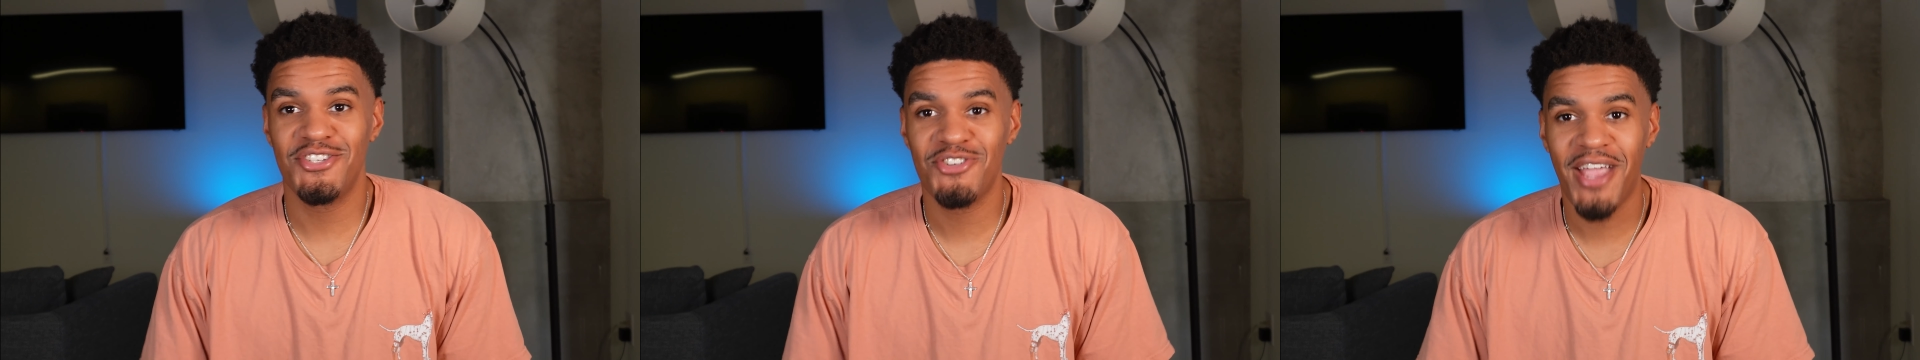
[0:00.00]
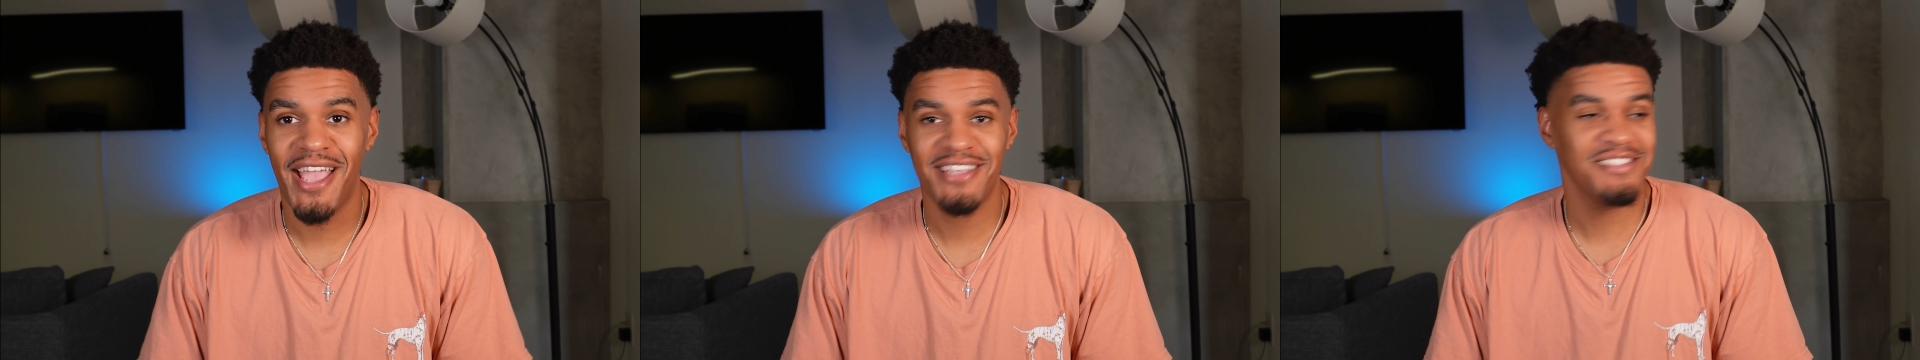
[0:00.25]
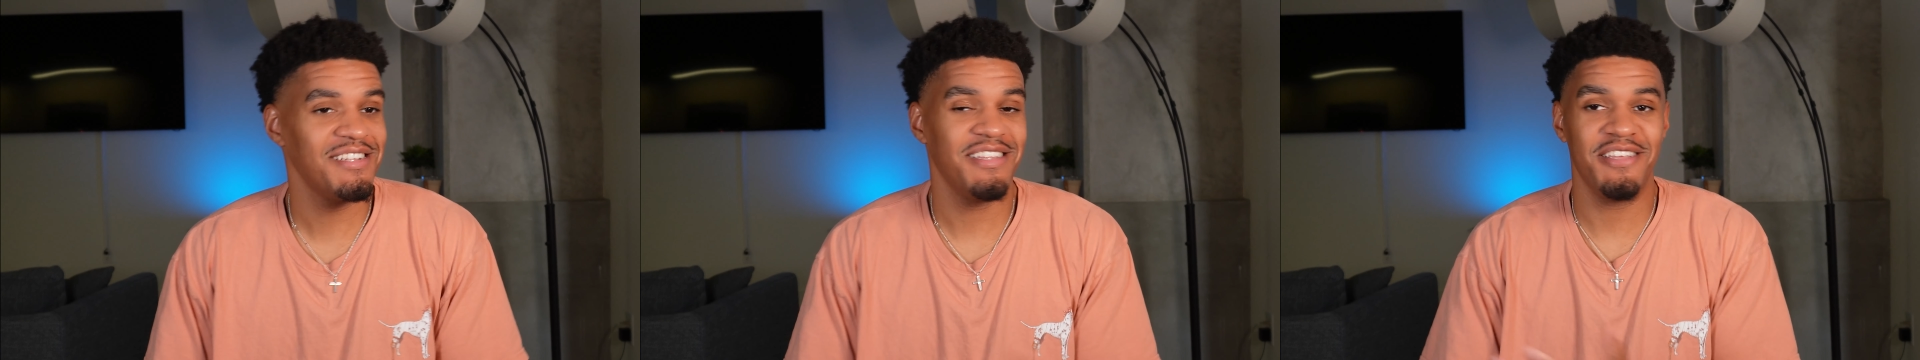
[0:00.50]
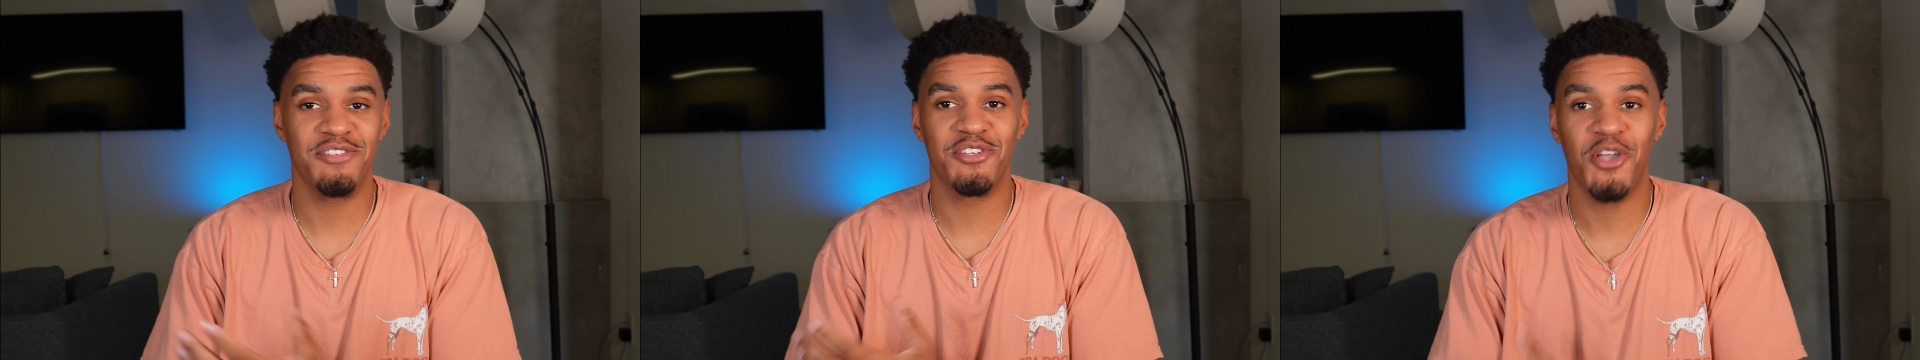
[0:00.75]
traction
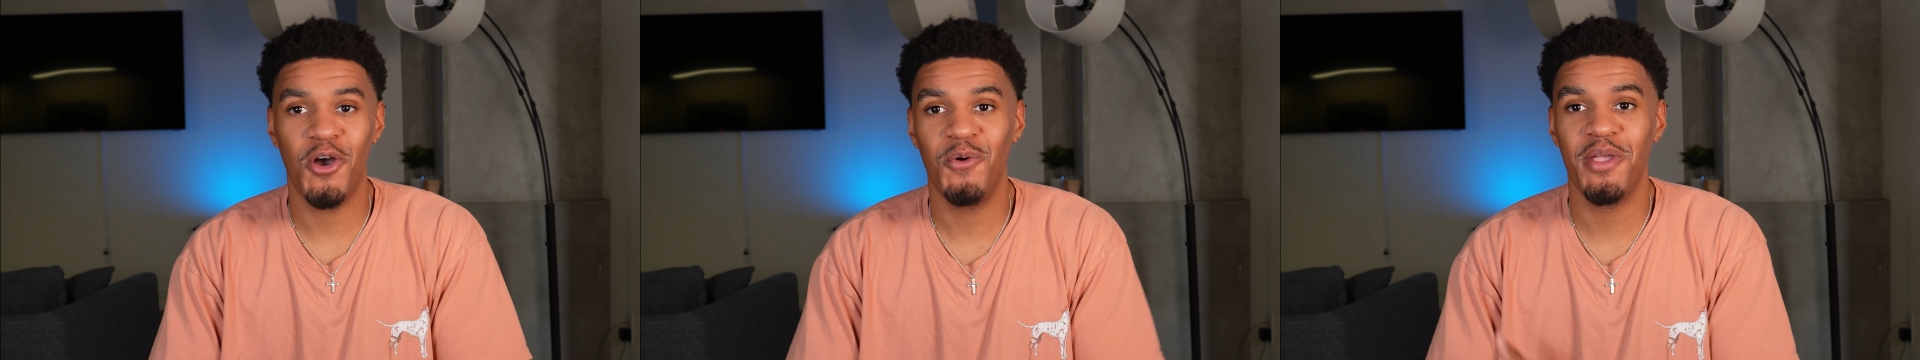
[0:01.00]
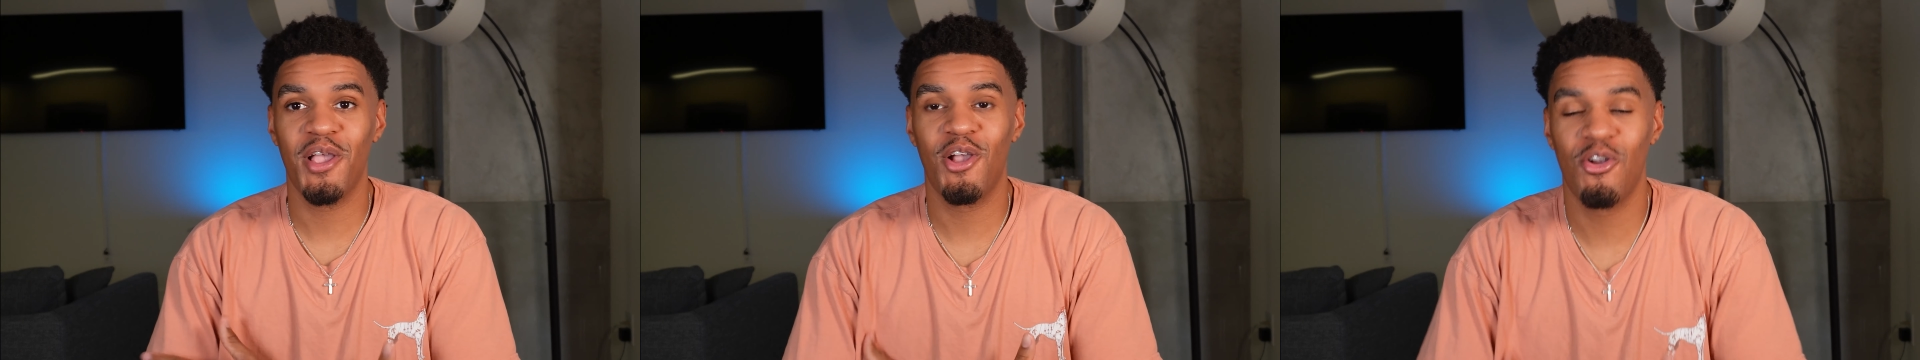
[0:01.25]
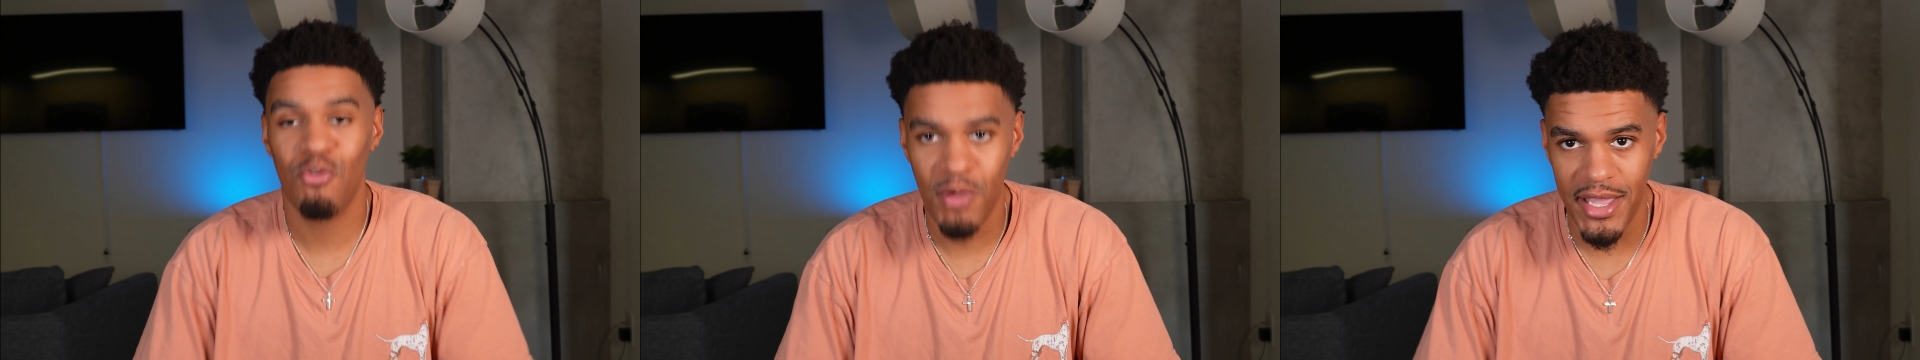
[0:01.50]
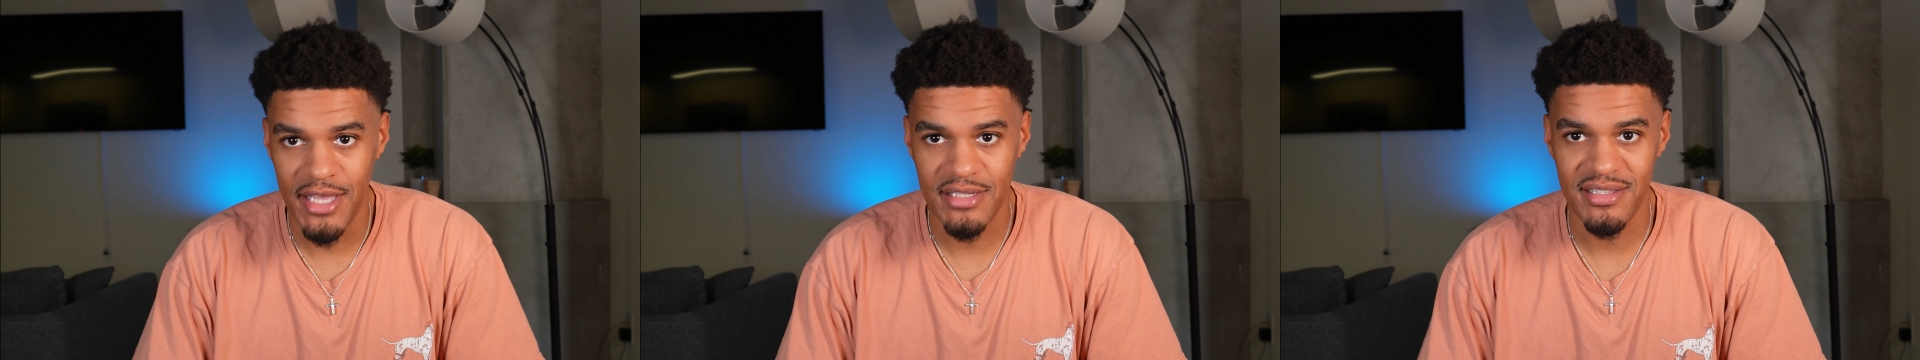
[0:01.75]
is going
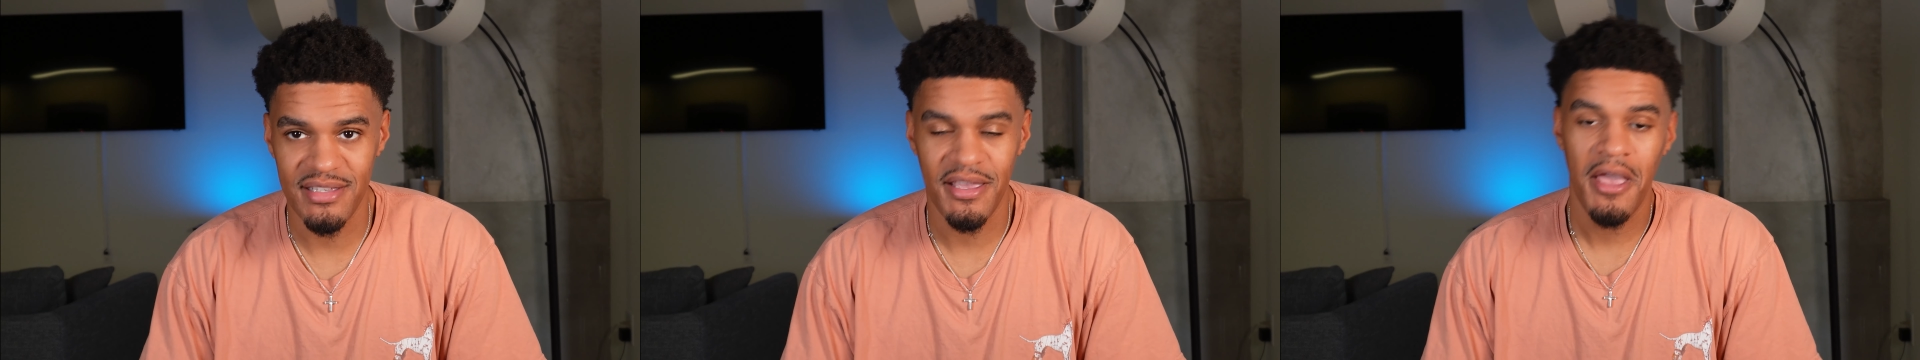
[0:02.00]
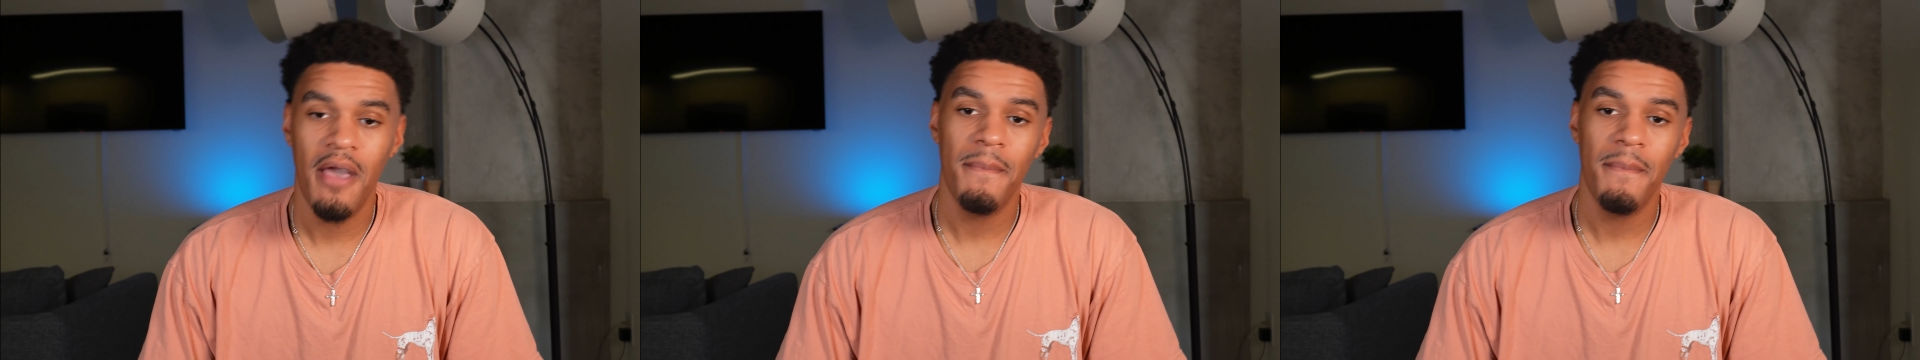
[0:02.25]
crazy.